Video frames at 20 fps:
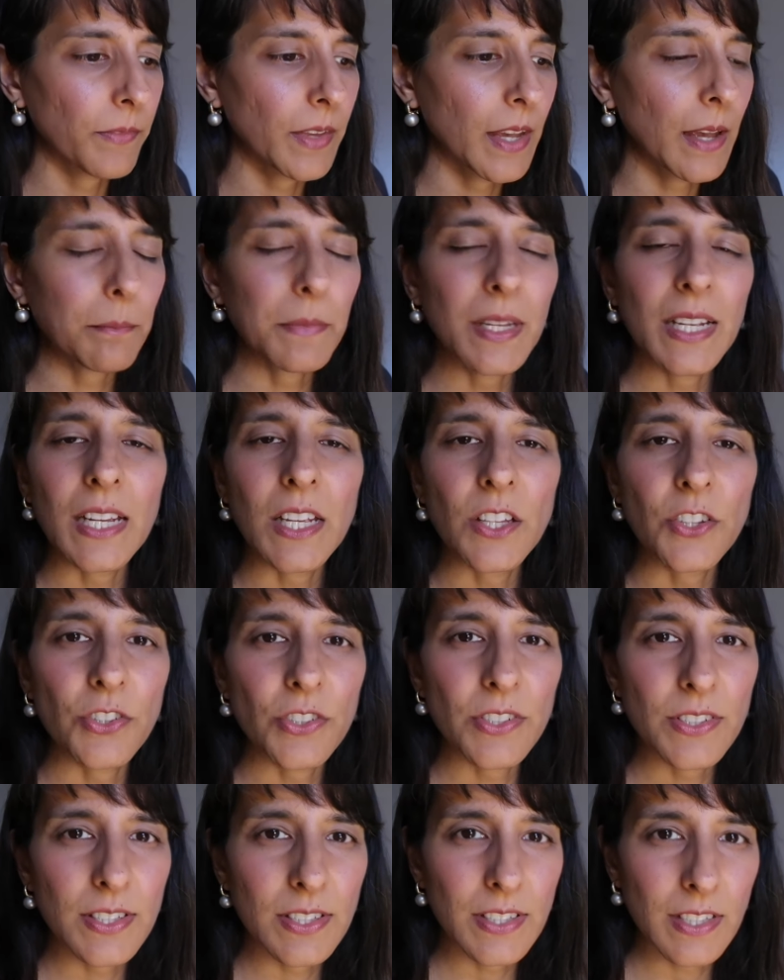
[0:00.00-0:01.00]
happening in
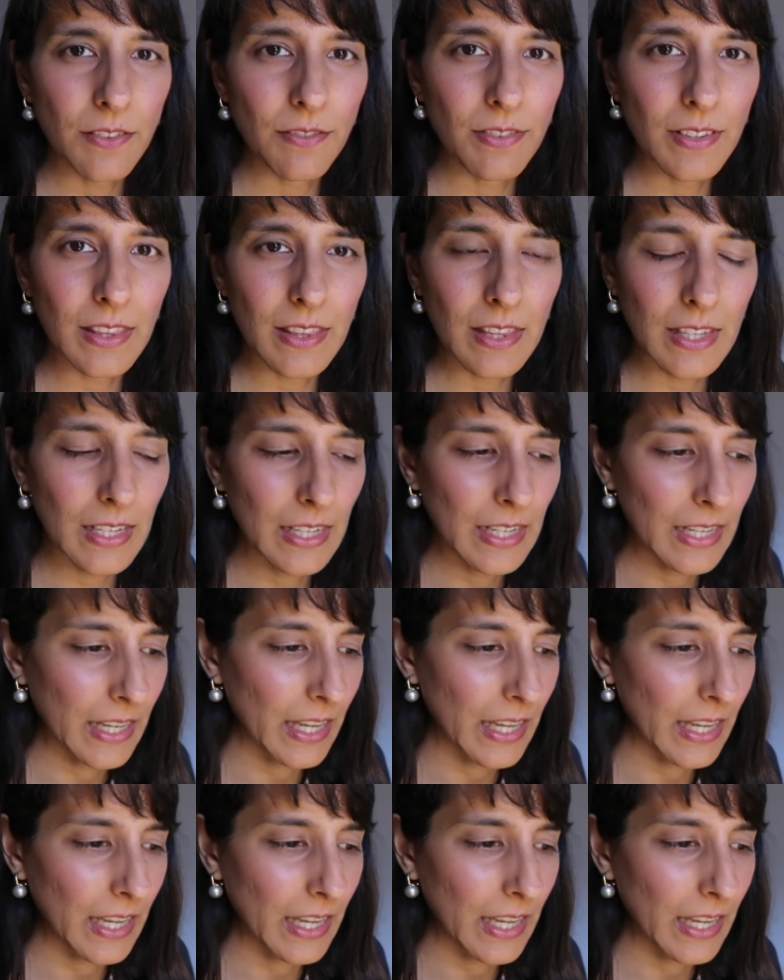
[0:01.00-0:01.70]
your seventh